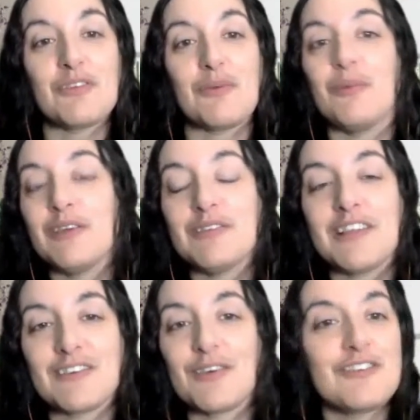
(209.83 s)
So we have
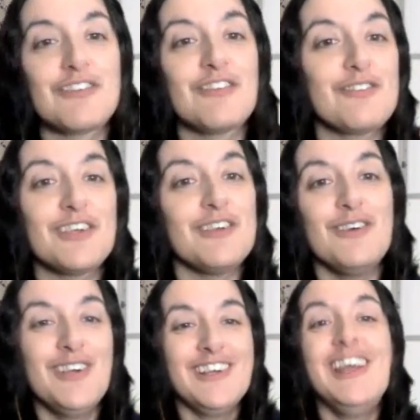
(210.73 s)
lots of questions for
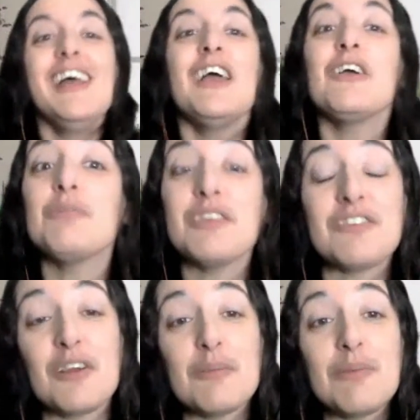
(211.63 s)
you. Could we
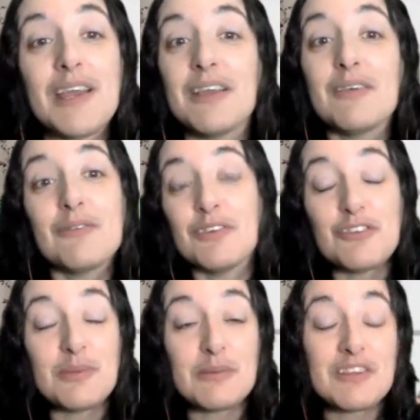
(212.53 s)
start by,
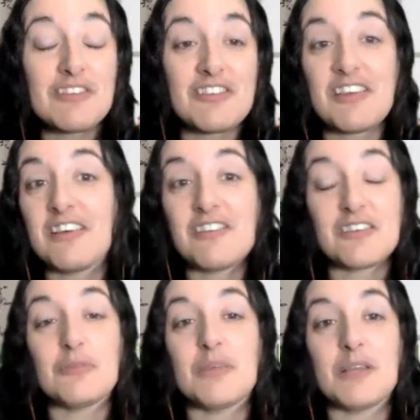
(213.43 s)
would you be able to just tell us a
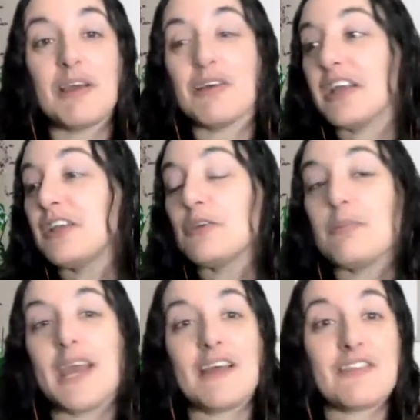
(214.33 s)
little bit about kind of your
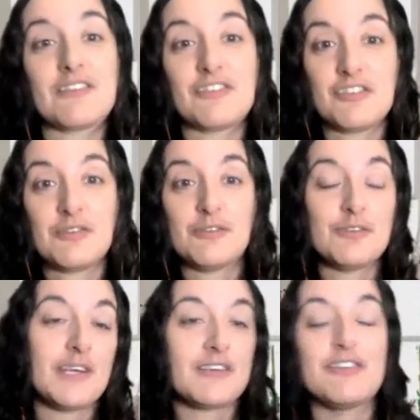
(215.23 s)
path to
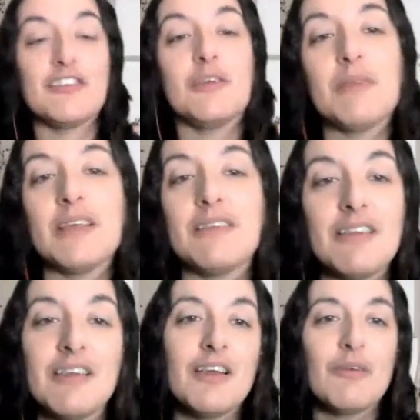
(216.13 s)
directorship and
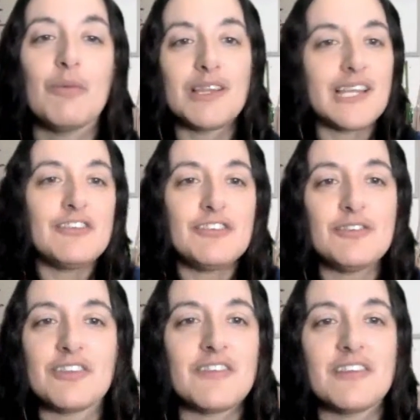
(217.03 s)
what led
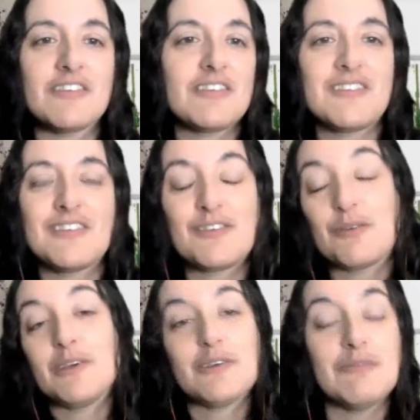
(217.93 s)
you to this
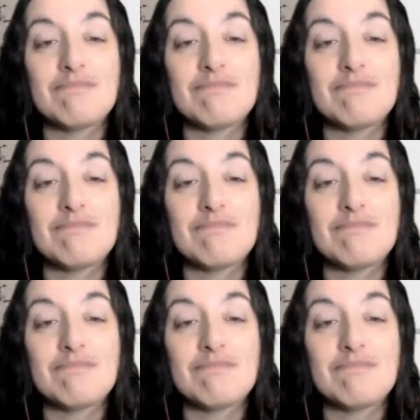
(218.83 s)
career?